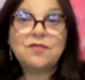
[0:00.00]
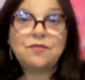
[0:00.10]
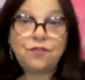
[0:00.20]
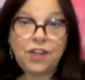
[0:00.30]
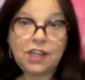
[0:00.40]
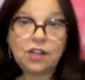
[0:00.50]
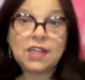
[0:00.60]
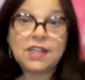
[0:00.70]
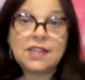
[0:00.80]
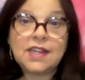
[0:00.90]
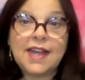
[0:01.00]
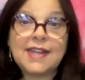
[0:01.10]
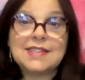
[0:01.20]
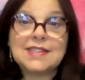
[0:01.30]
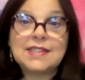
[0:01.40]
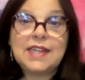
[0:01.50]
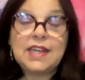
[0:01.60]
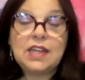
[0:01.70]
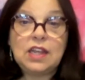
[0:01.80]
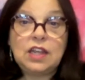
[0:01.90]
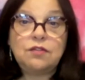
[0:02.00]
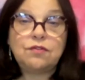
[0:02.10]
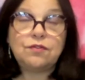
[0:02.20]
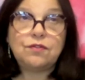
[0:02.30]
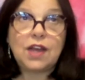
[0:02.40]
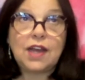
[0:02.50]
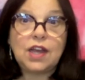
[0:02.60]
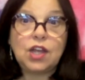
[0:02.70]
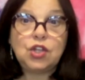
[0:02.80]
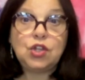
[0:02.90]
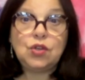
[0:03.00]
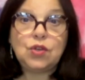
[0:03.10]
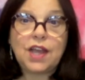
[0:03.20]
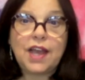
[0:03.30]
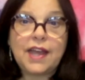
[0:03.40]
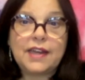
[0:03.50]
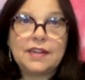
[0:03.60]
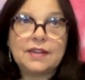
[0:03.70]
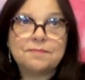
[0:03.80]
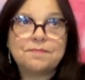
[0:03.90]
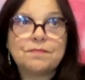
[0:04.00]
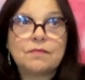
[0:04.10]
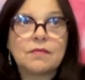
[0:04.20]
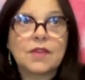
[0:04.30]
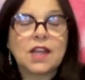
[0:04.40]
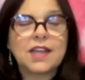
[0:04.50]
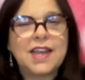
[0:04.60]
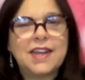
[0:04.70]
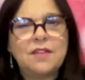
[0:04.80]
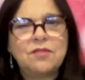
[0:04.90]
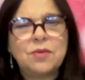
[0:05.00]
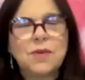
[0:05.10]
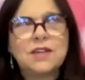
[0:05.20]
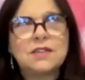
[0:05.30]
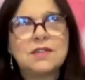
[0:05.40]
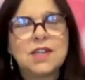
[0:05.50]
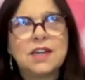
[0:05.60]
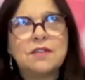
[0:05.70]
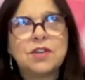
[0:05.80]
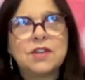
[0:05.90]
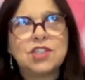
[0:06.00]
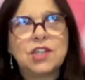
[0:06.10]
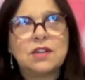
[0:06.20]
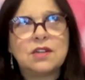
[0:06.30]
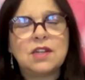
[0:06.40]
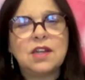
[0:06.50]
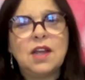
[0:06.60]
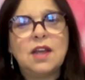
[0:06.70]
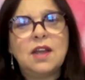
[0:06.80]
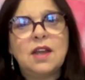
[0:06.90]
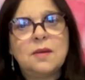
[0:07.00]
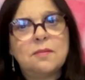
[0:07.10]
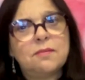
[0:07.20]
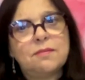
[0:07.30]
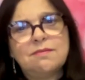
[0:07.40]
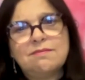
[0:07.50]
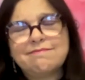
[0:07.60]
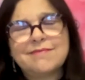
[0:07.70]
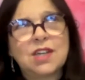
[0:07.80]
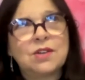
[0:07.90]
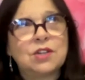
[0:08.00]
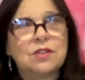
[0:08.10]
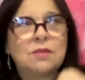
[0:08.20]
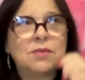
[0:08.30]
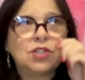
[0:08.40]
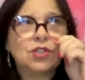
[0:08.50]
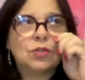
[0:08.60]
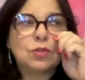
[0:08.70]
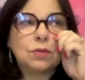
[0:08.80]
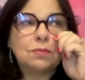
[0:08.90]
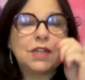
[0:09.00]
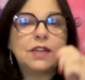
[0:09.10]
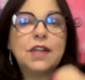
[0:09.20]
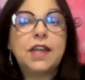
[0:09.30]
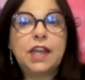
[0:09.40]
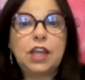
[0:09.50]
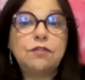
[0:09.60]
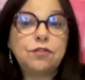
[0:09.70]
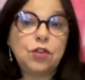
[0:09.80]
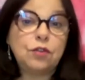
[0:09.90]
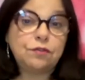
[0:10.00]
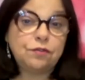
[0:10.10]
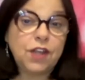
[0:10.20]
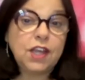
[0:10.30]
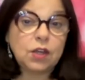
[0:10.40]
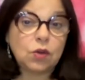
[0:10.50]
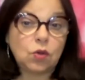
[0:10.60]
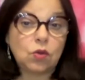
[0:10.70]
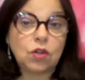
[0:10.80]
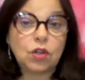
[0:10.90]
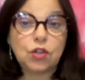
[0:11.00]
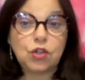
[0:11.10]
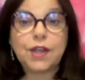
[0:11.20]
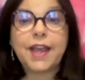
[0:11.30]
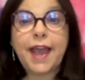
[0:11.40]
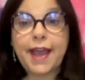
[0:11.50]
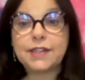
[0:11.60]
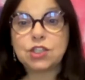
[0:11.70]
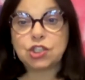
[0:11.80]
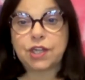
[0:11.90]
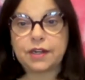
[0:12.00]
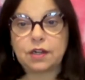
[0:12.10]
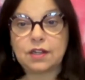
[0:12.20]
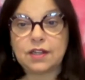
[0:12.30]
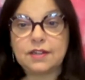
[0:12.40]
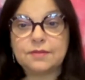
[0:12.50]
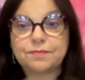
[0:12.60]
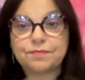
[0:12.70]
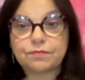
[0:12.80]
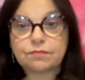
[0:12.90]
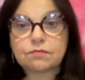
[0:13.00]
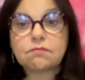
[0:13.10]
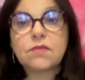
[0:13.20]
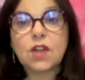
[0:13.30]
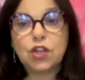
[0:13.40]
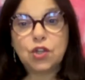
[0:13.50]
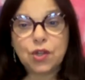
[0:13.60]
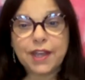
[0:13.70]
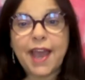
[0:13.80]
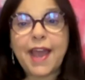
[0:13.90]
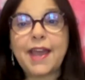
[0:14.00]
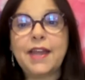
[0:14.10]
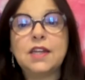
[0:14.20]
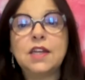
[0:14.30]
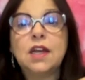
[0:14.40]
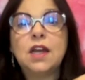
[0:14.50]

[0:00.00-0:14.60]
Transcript: feel it, and see if you can everyone channel it? No, I'm not sure, but if you feel you can channel it, you can